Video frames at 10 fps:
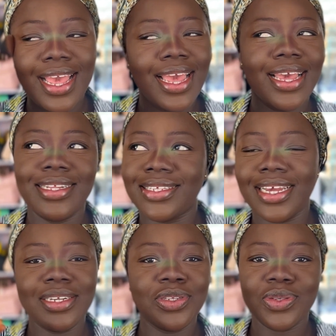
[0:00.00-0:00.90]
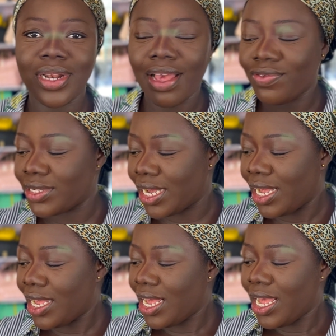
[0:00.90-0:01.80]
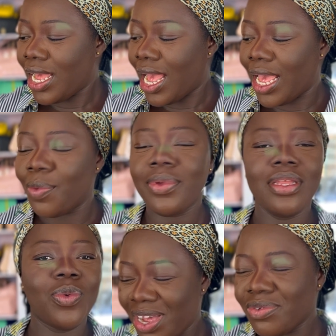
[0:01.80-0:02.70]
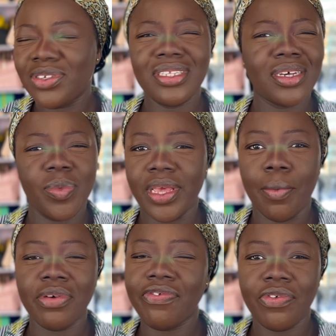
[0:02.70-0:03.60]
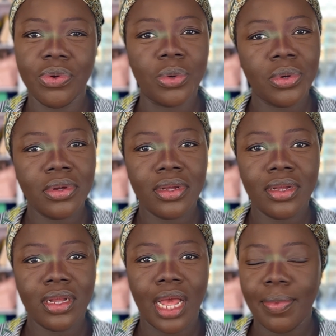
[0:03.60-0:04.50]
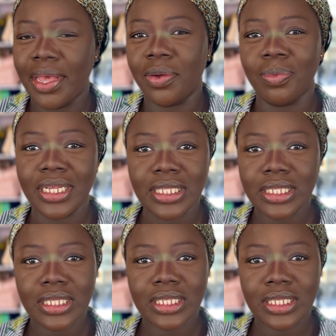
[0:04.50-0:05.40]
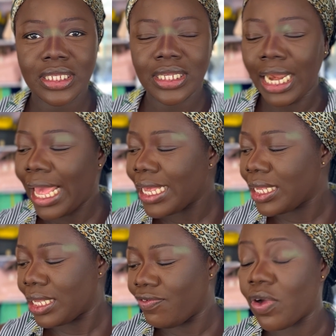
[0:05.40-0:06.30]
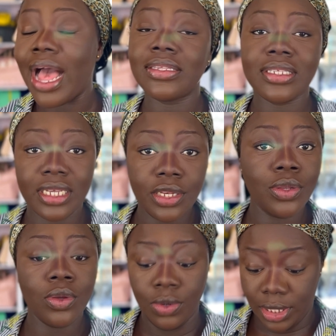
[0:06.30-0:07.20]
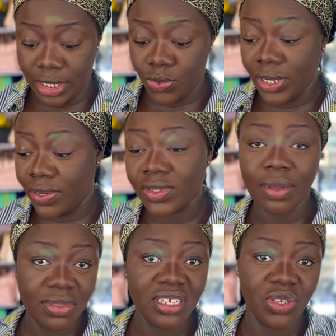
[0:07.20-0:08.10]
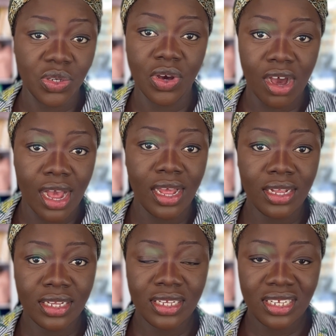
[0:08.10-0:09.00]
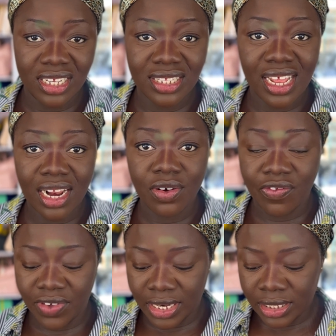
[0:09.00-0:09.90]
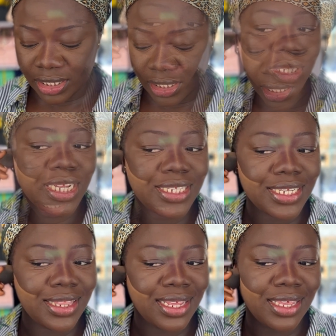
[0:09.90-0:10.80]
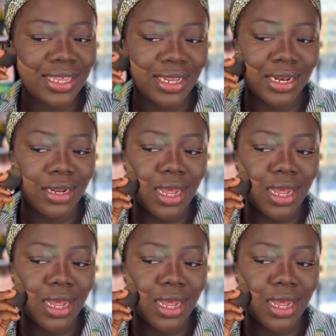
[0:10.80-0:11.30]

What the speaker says: it turned into laughter. I mean, why would you tell me I'm a fool? Am I your mate? Like, for asking you, did we leave something in your car? Is that an offense? So I was later thinking,